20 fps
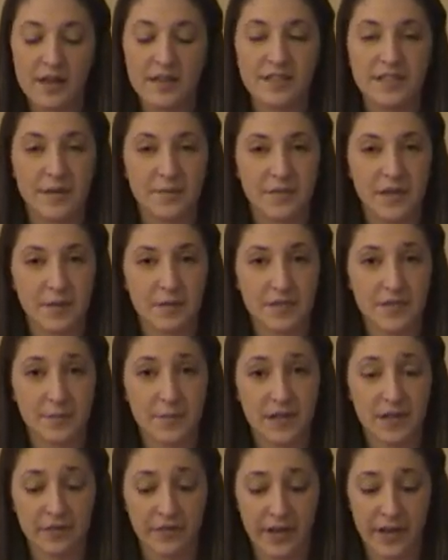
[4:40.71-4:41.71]
Something must
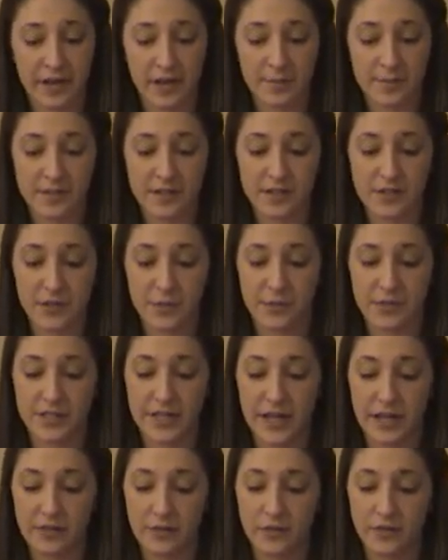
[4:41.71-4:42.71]
be developed to
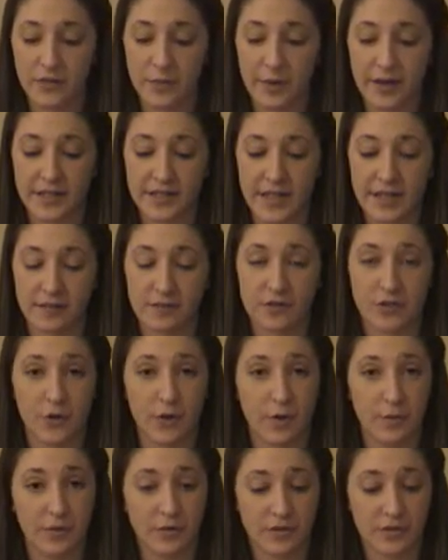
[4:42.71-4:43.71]
protect those spectators
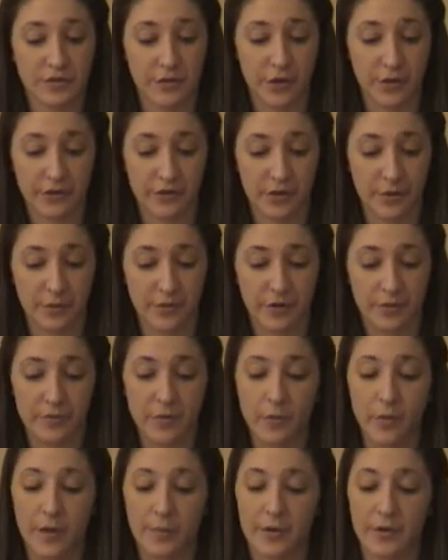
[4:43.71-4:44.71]
who are most vulnerable,
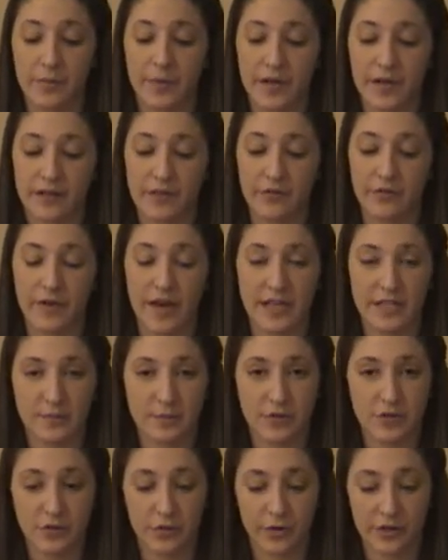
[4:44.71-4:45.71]
while permitting the vast
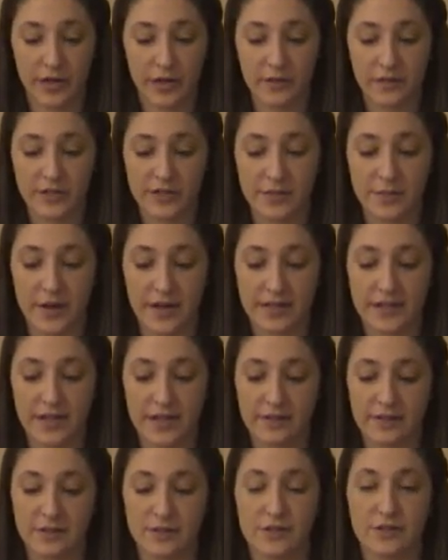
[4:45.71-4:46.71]
majority of the
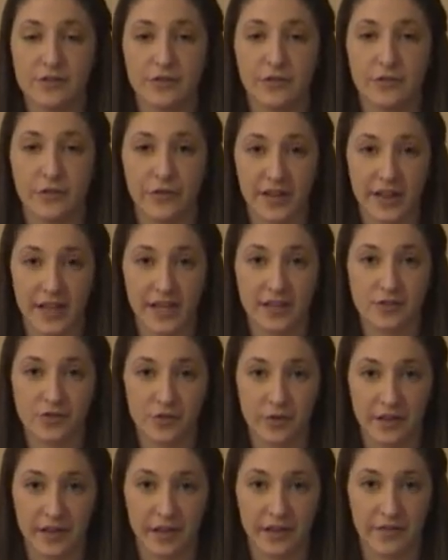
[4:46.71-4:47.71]
spectators to freely
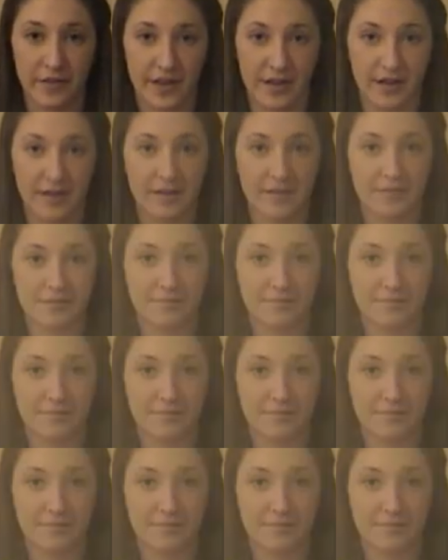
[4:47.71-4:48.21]
enjoy the event.